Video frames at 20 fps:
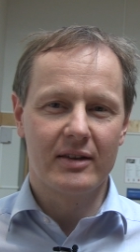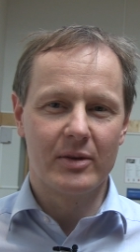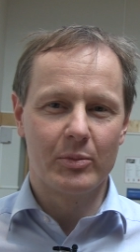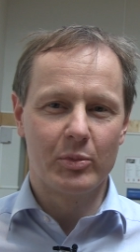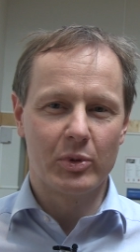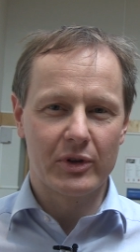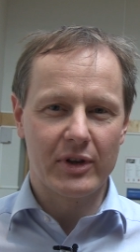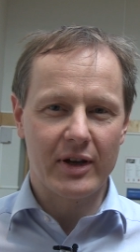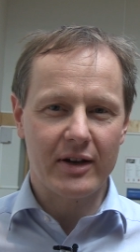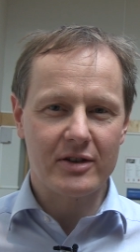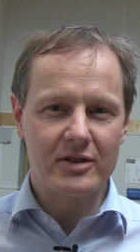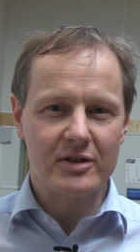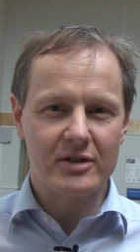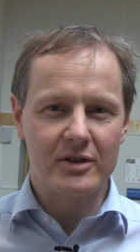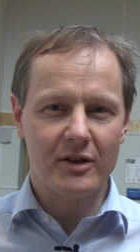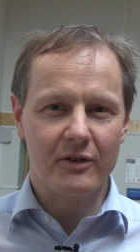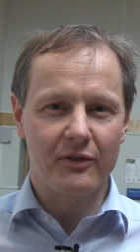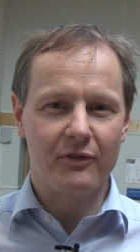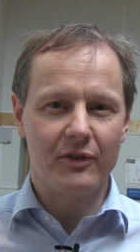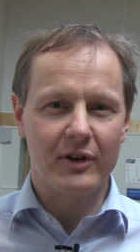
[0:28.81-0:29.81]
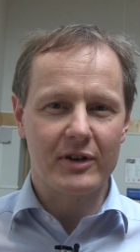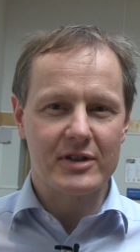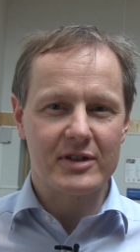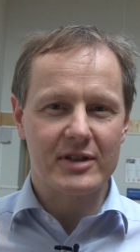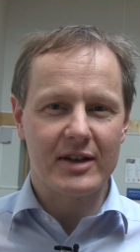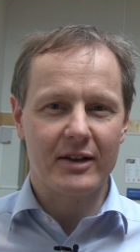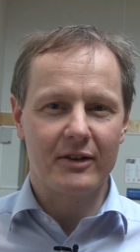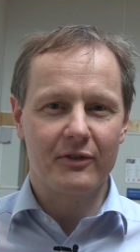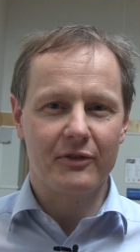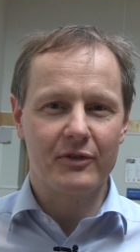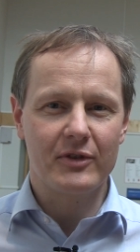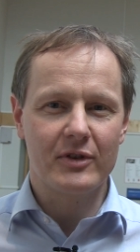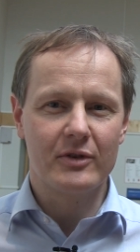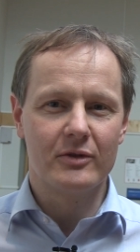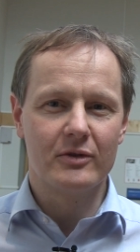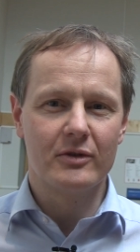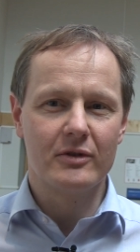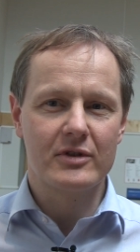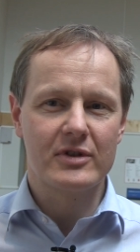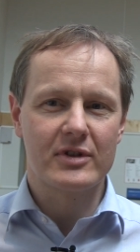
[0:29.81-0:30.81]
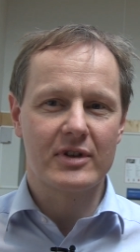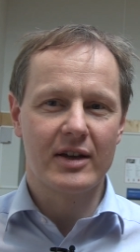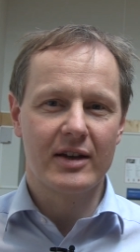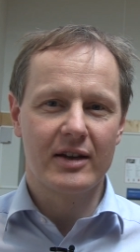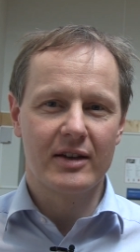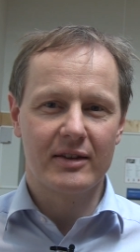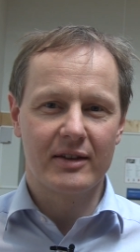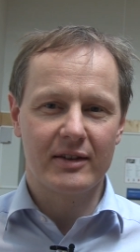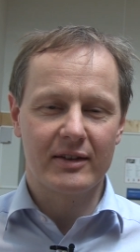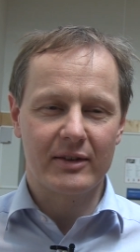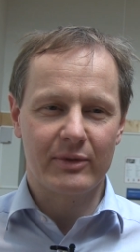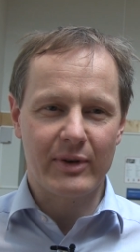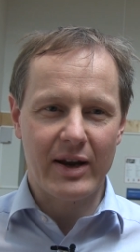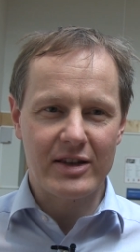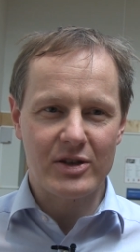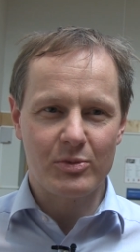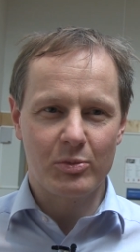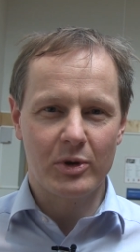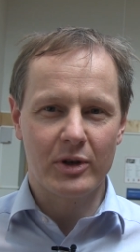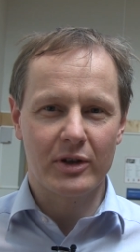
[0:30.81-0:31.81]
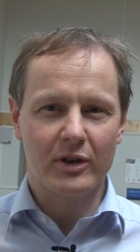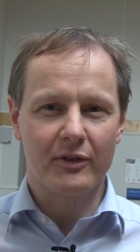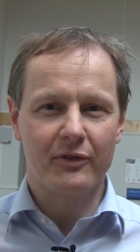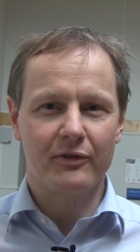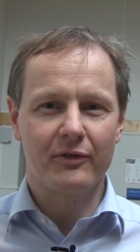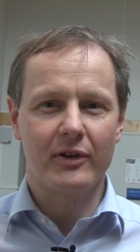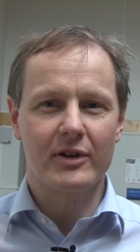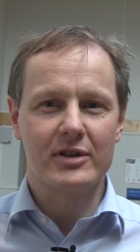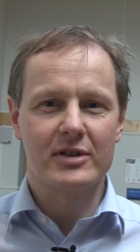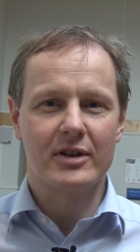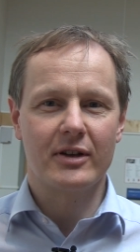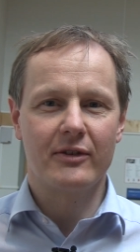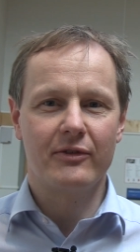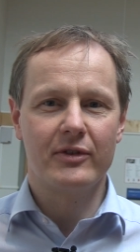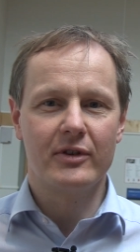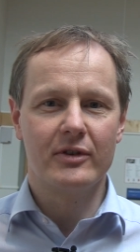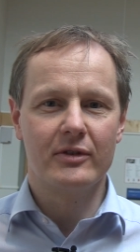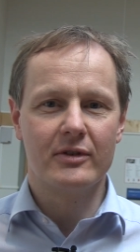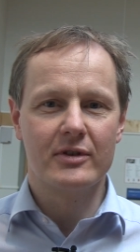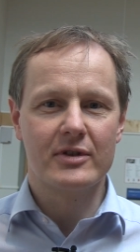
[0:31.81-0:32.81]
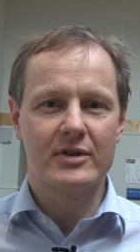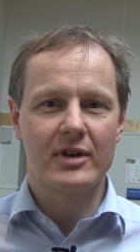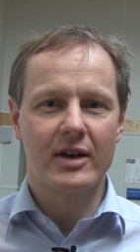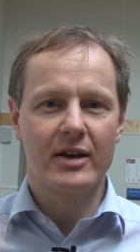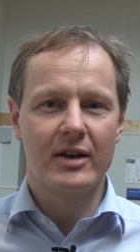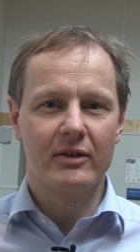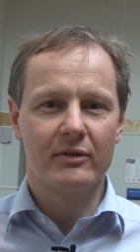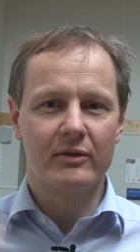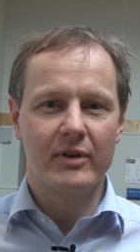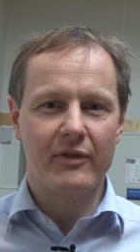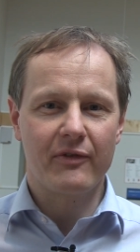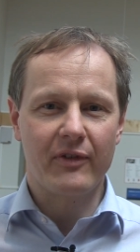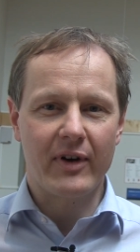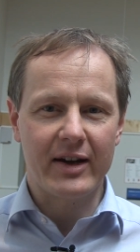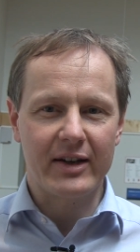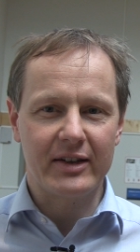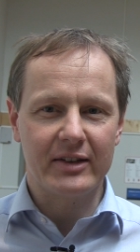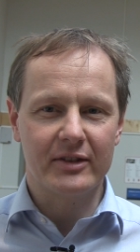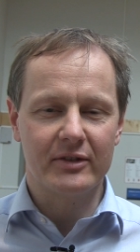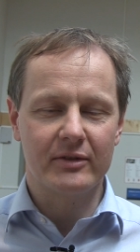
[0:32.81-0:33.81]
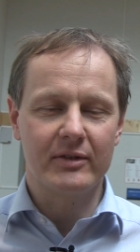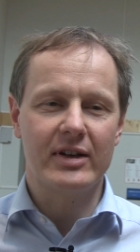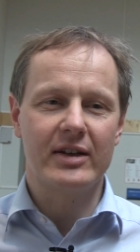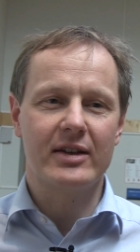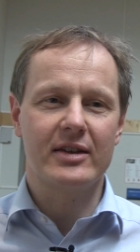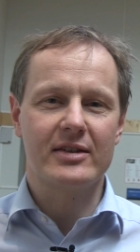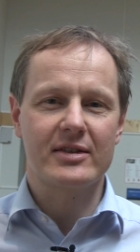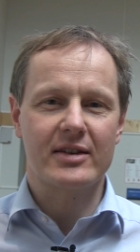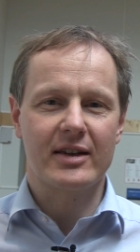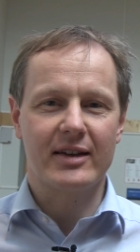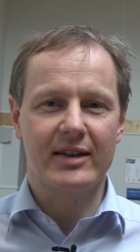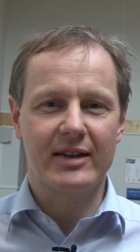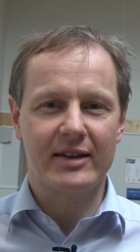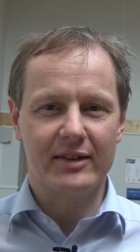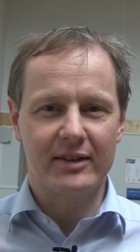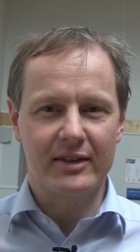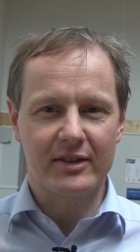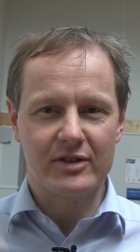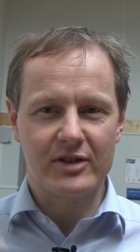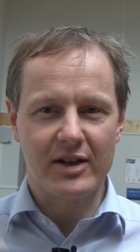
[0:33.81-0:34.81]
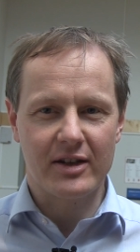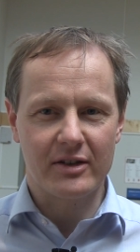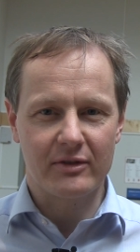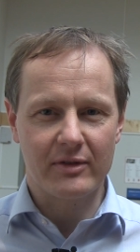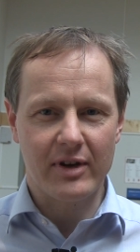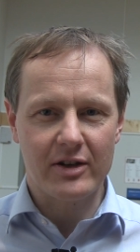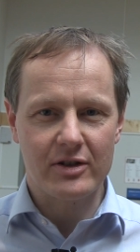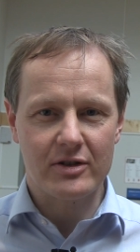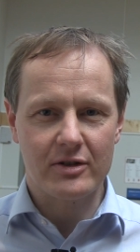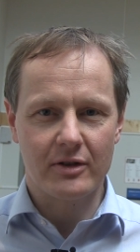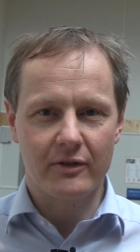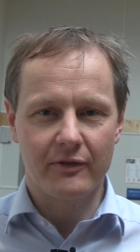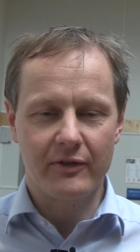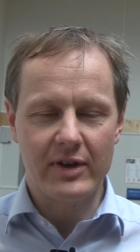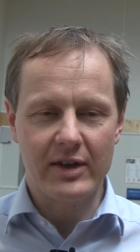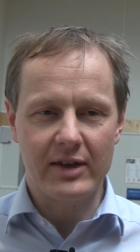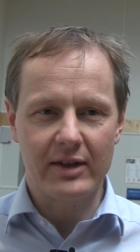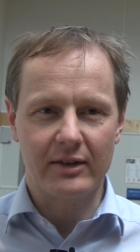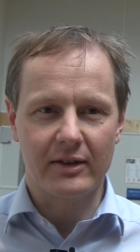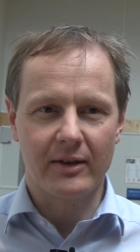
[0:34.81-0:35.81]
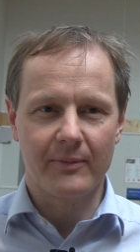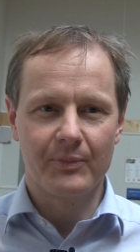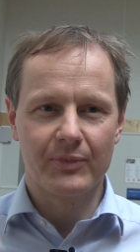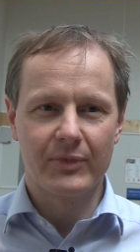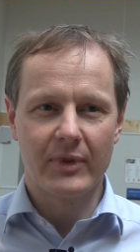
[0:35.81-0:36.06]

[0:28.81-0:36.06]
the production of fossil fuels, the transport of fossil fuels, refineries, and the generation of heat.